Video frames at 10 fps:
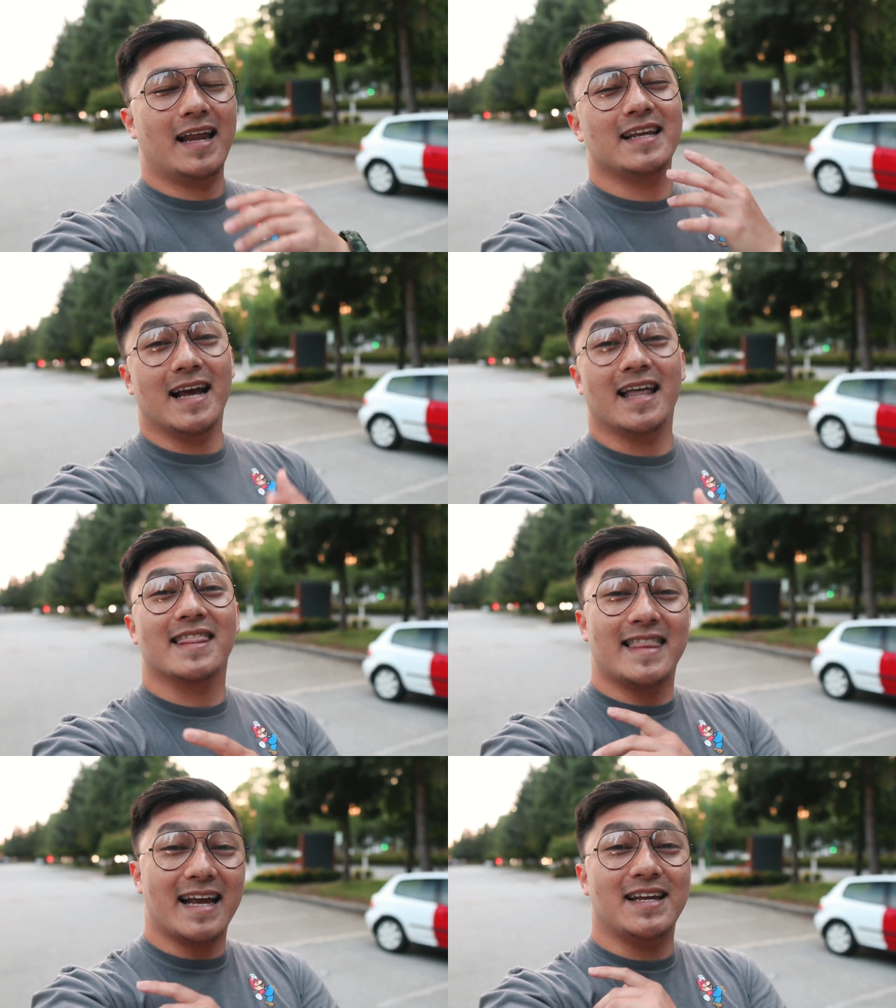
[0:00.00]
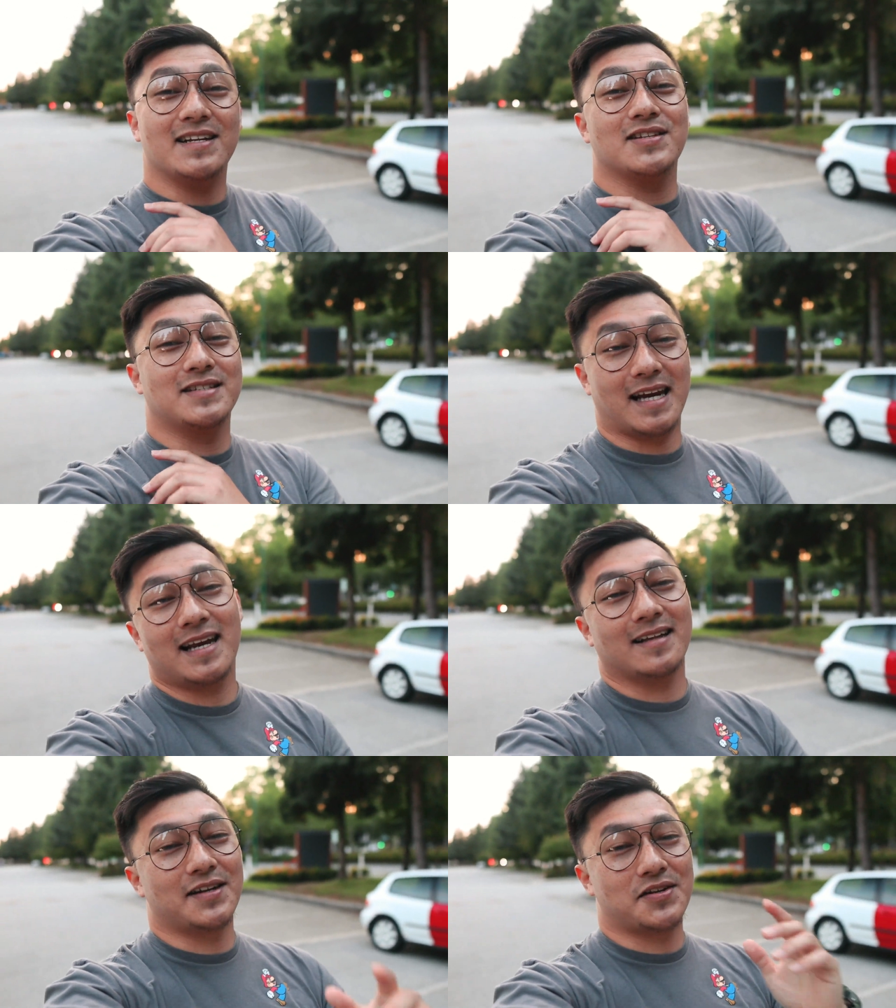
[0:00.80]
And again, thank you to
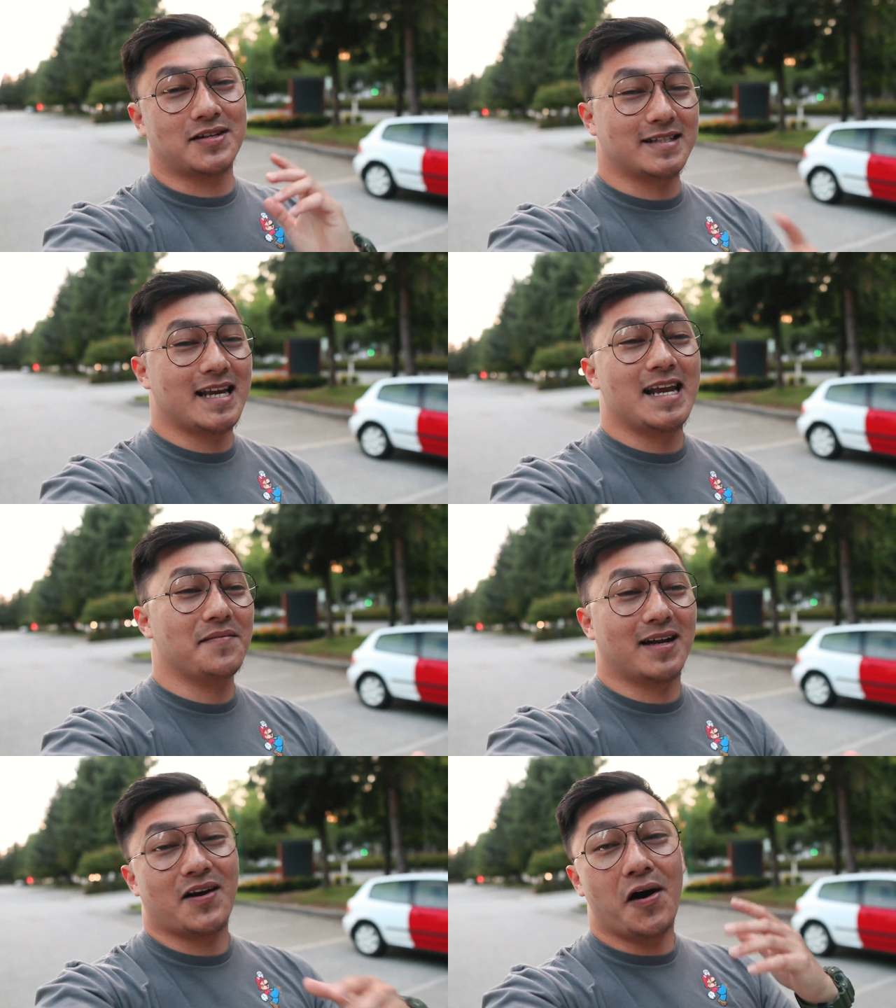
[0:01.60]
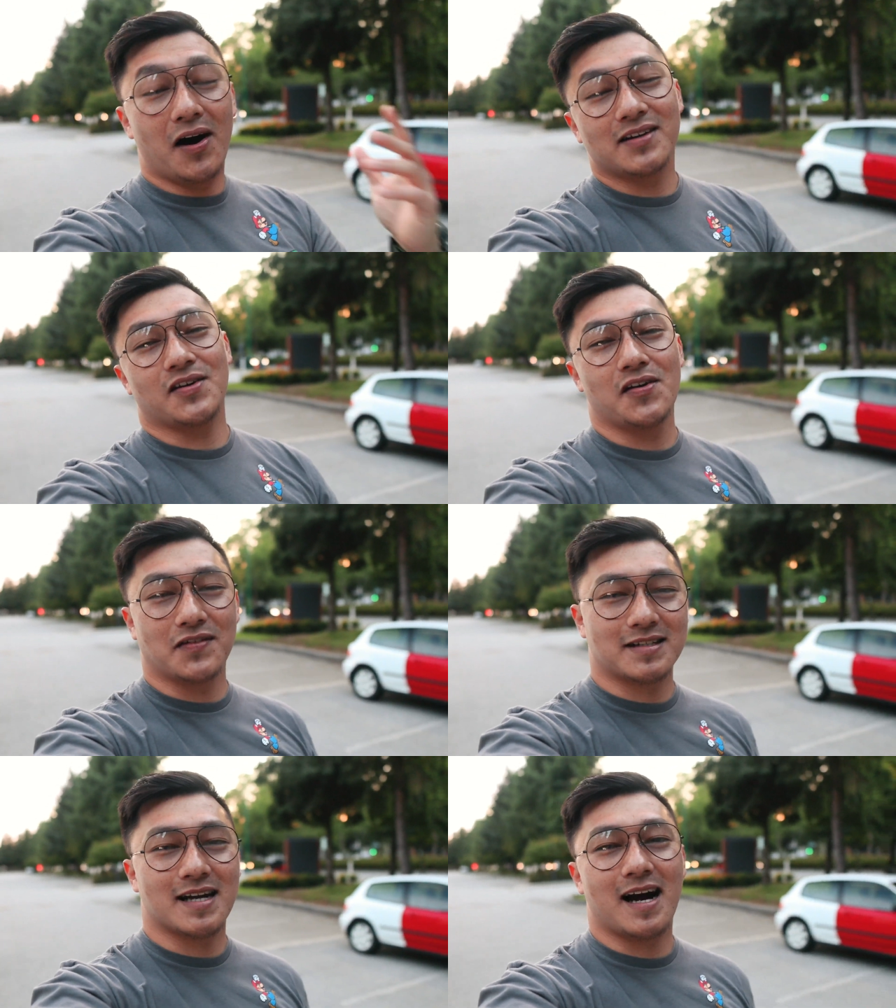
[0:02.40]
JL and her team at Honda
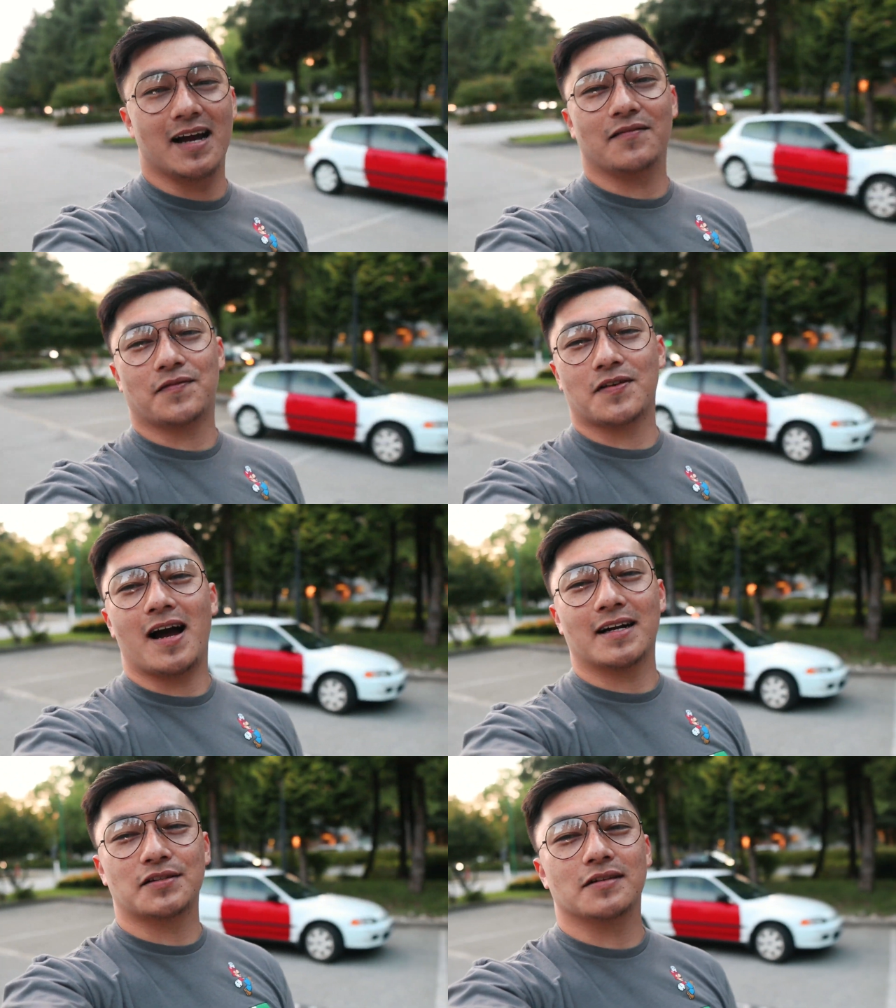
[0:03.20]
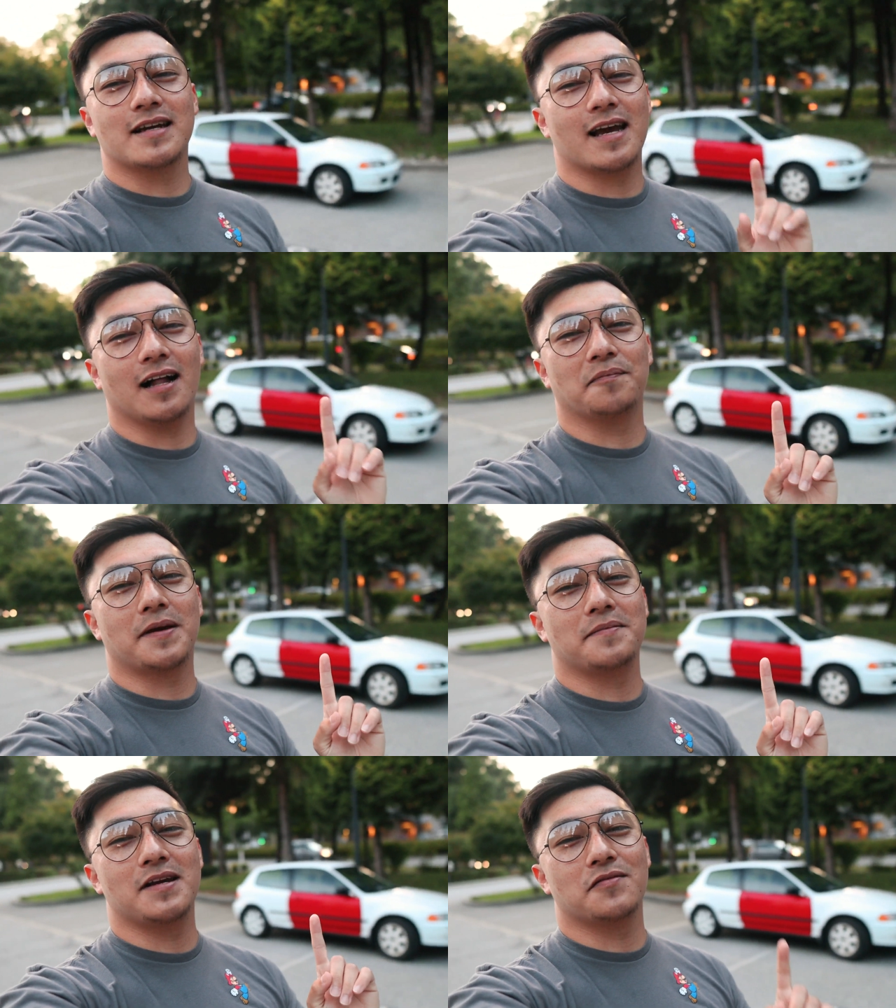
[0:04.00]
Overtime for actually
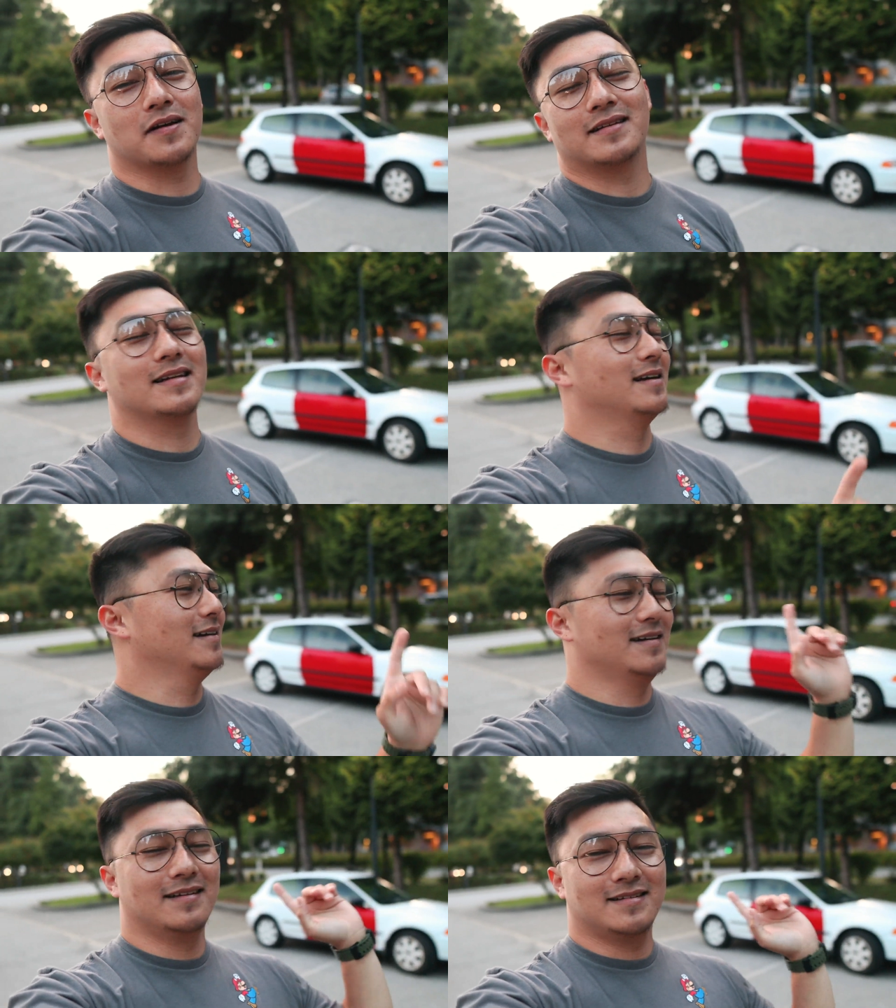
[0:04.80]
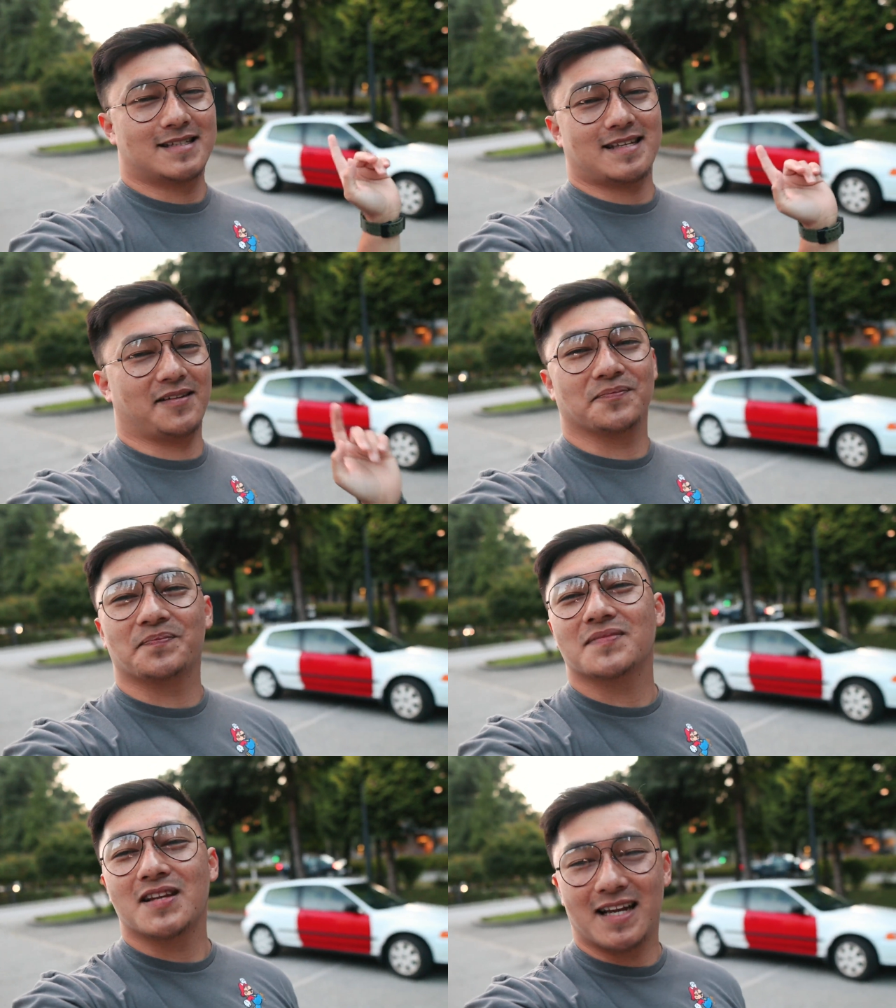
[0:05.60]
helping me with just like
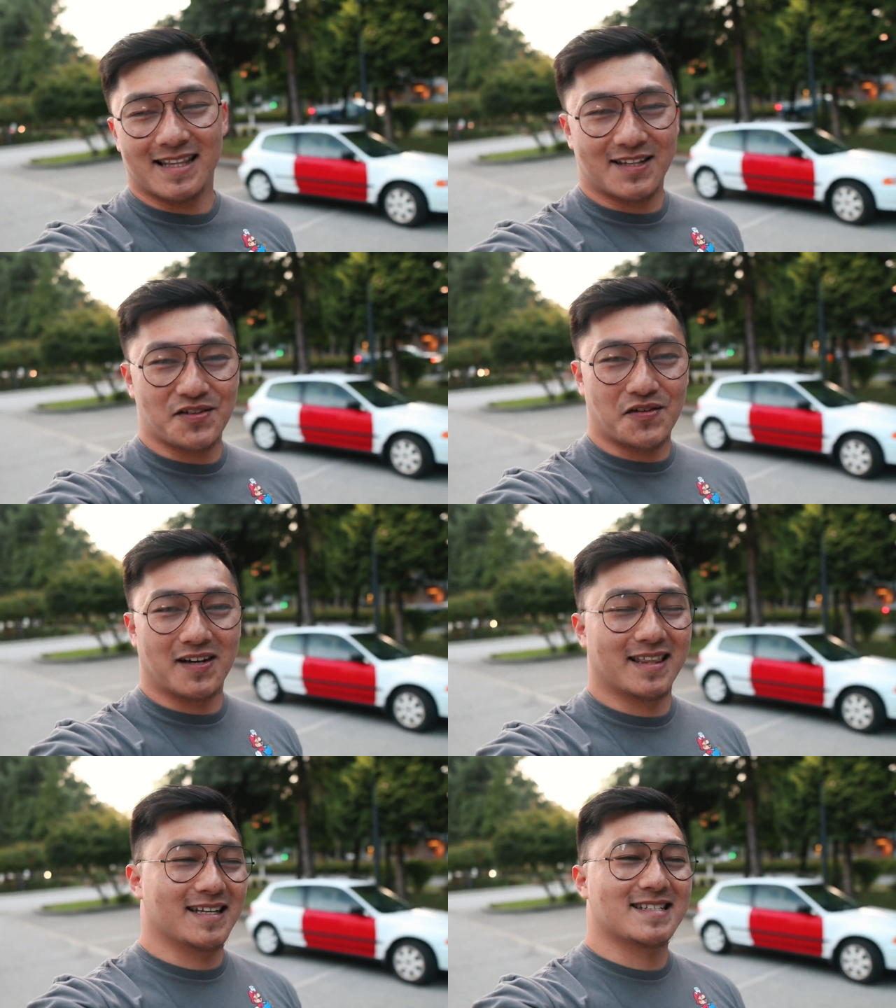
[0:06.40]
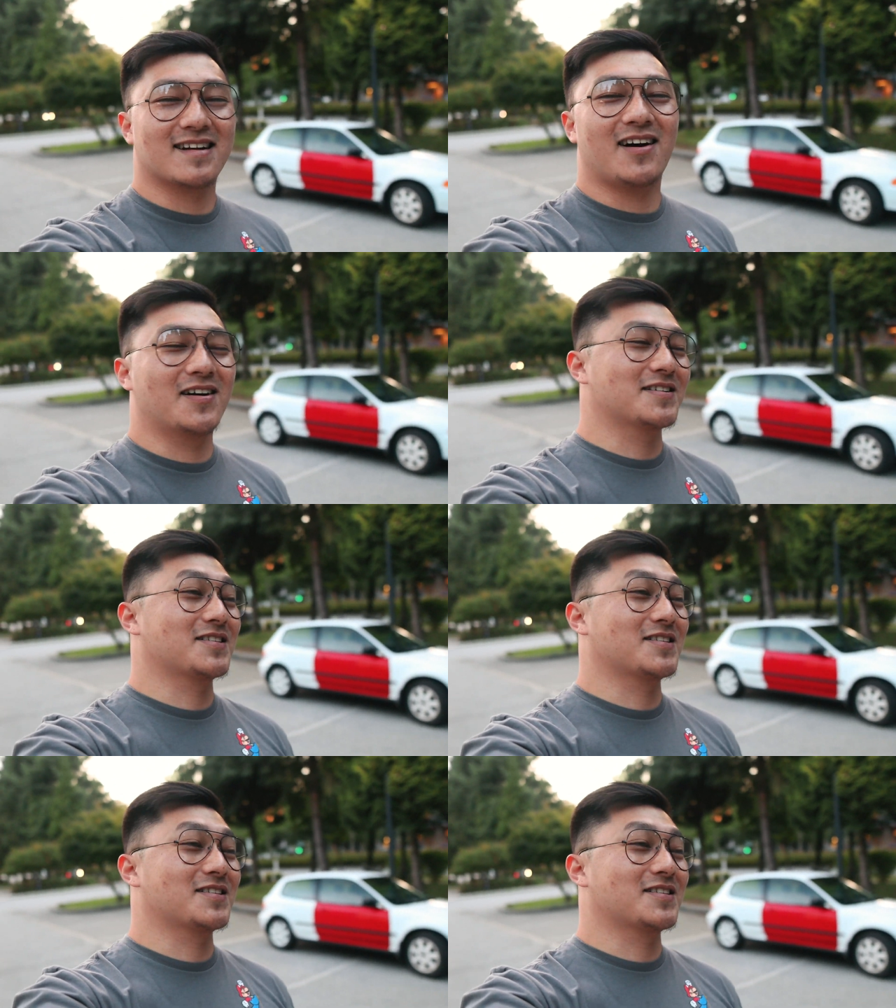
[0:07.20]
to get the door in this car.